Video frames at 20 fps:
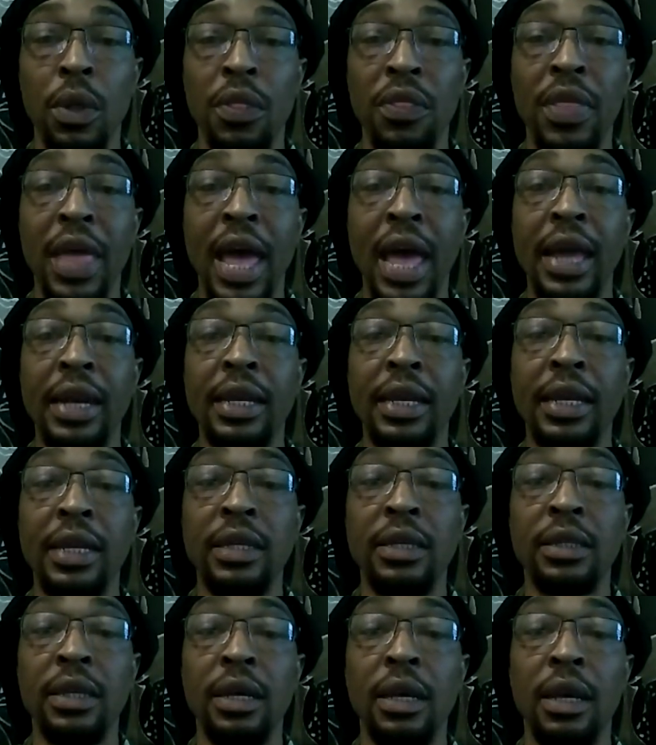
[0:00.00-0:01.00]
that
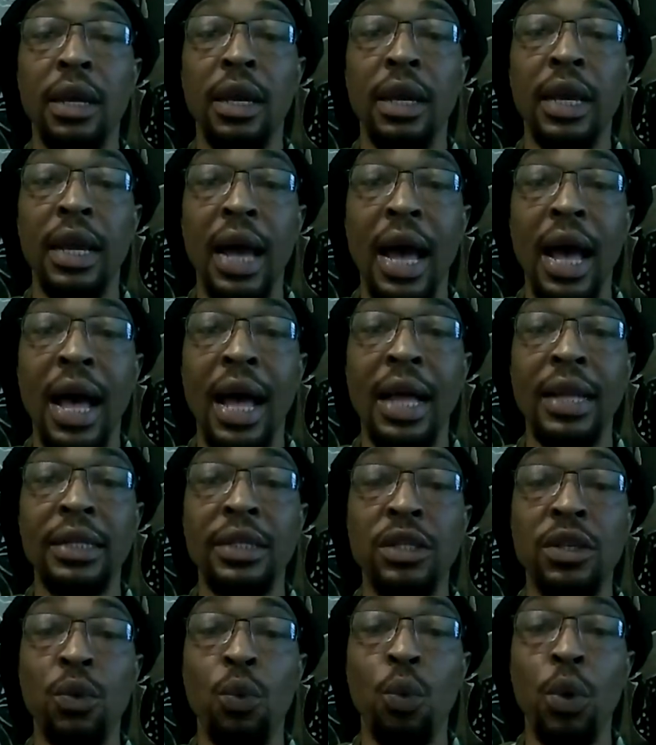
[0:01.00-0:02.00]
is
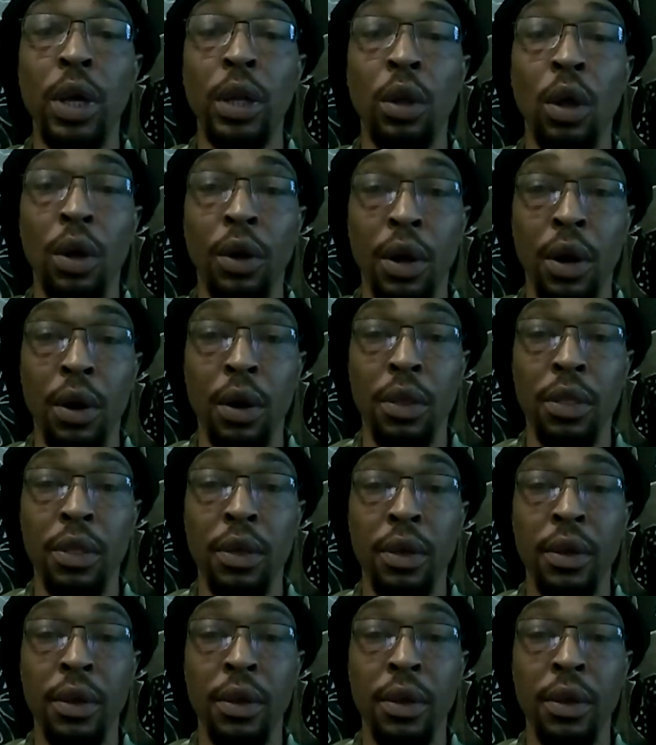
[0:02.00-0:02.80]
God's will on earth.